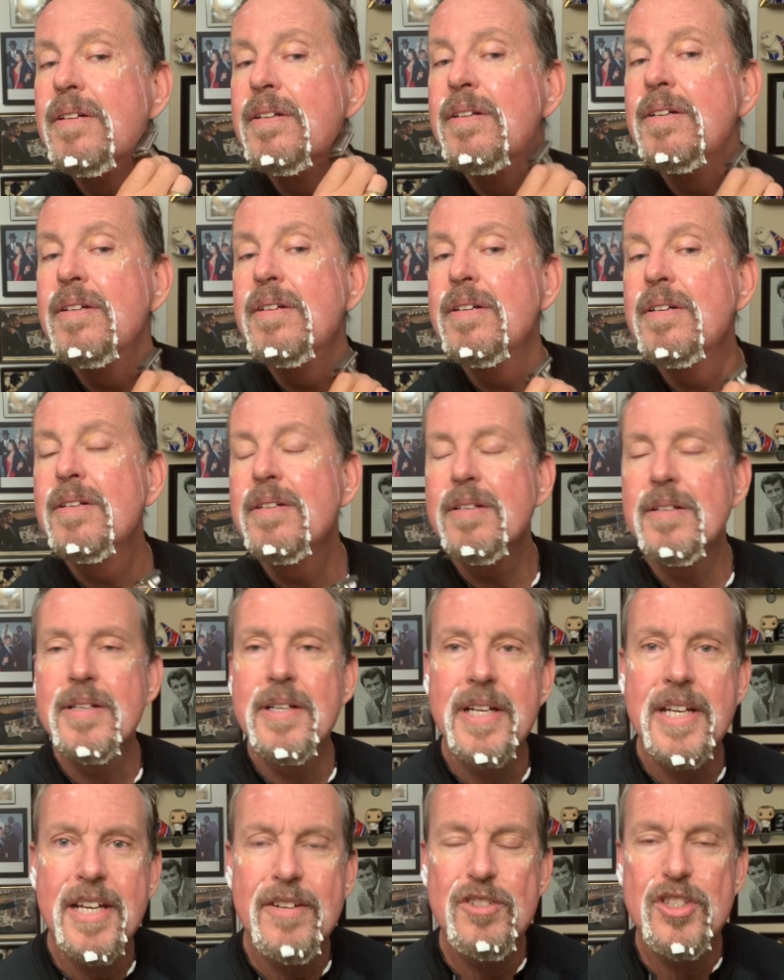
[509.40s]
I
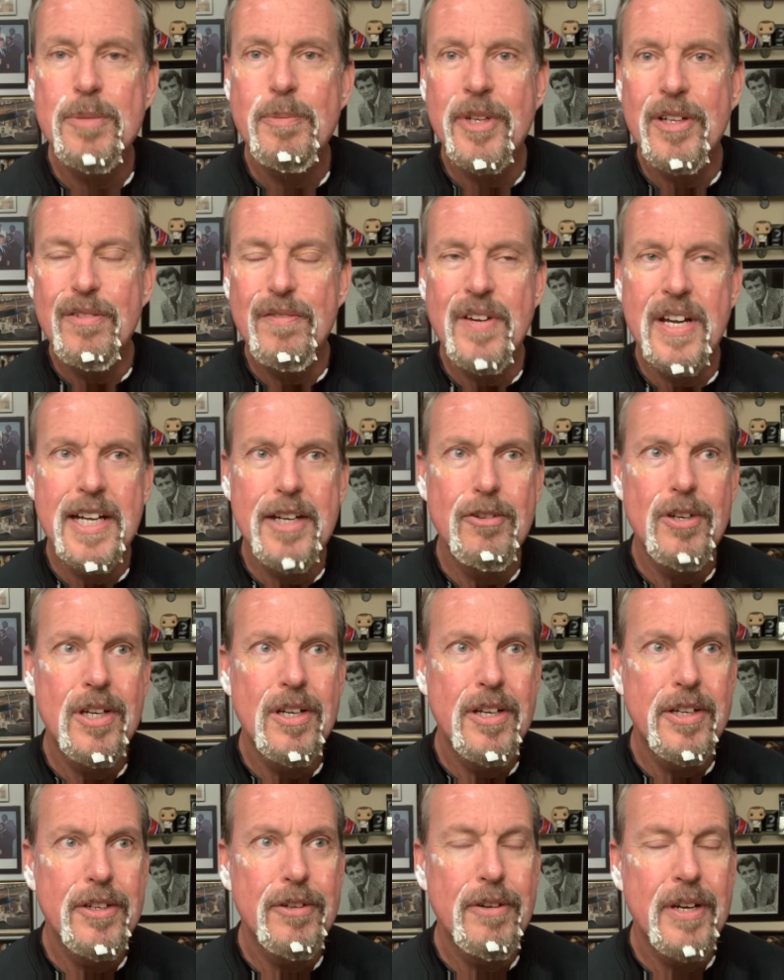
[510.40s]
have some Elvira
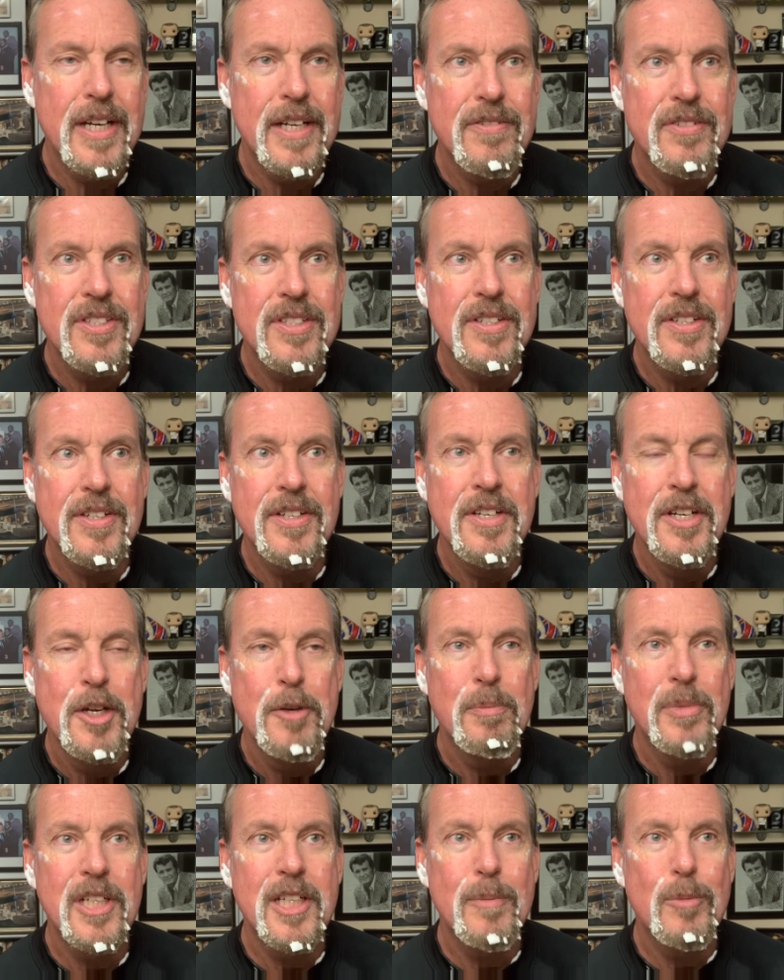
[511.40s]
autographs and
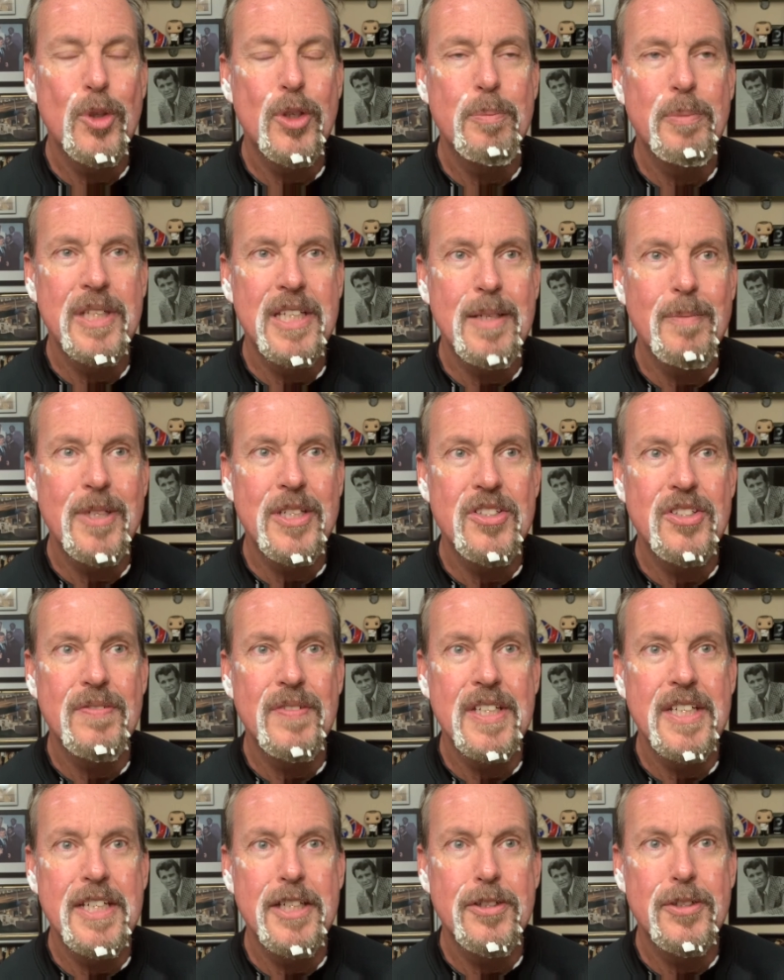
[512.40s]
Playboy Playmates of the
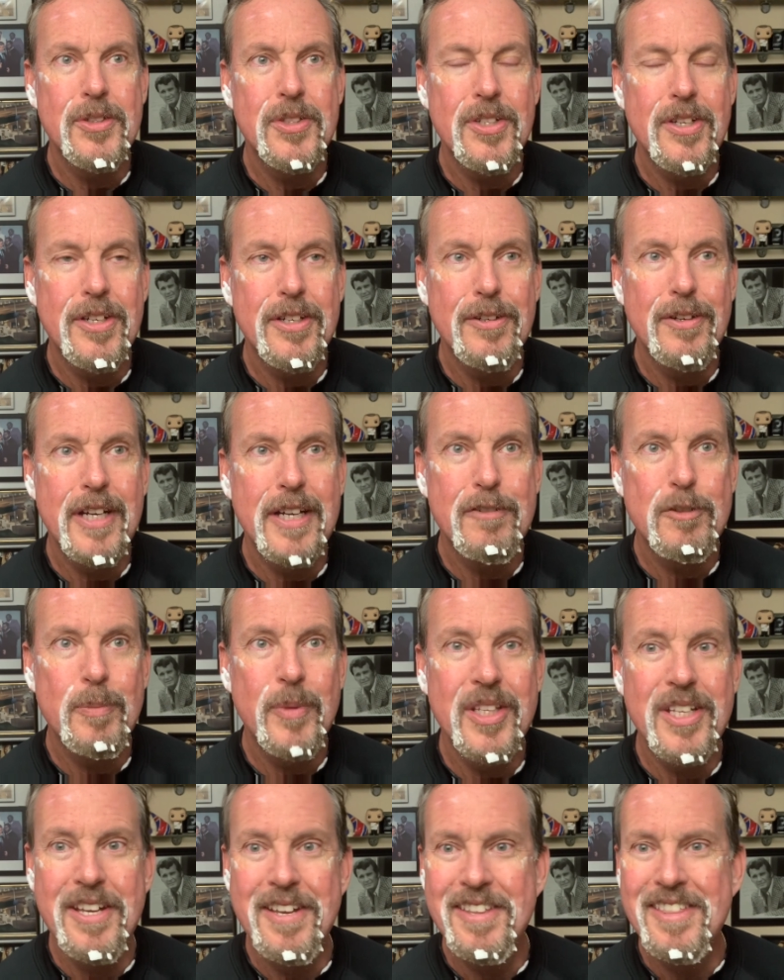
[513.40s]
Year's autographs, but
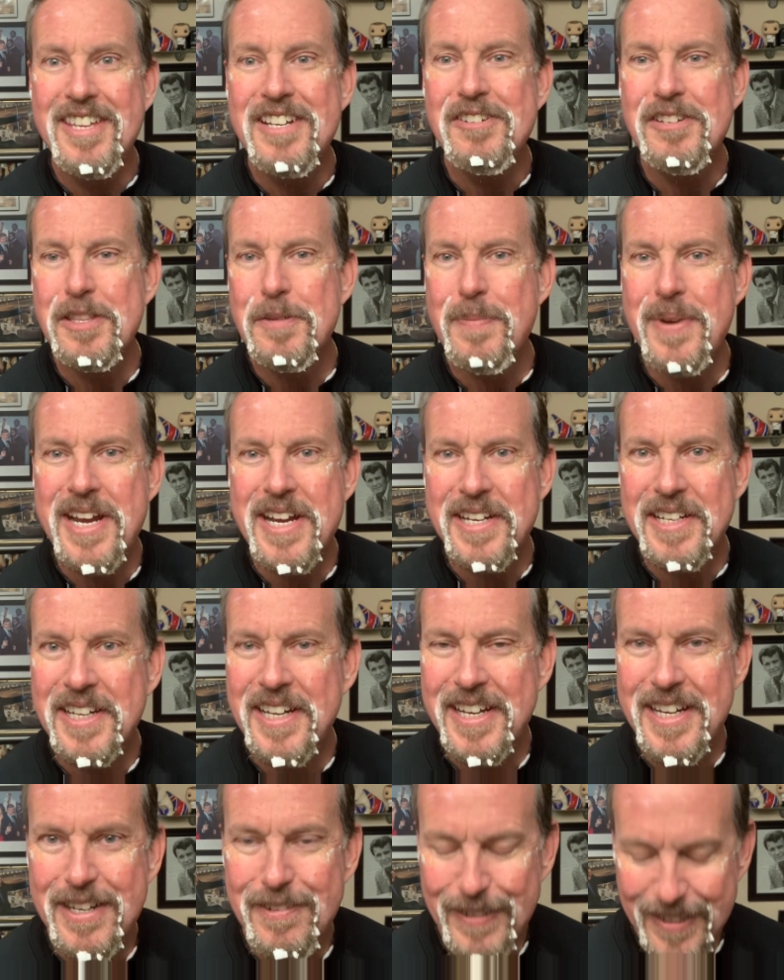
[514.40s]
they're in the man
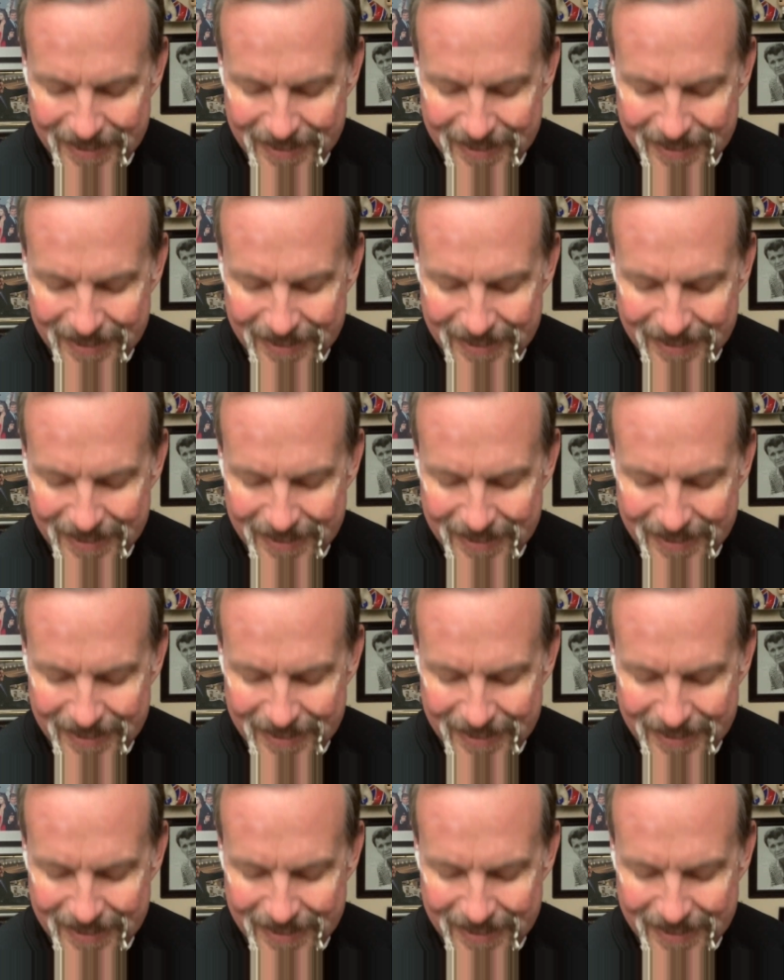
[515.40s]
cave.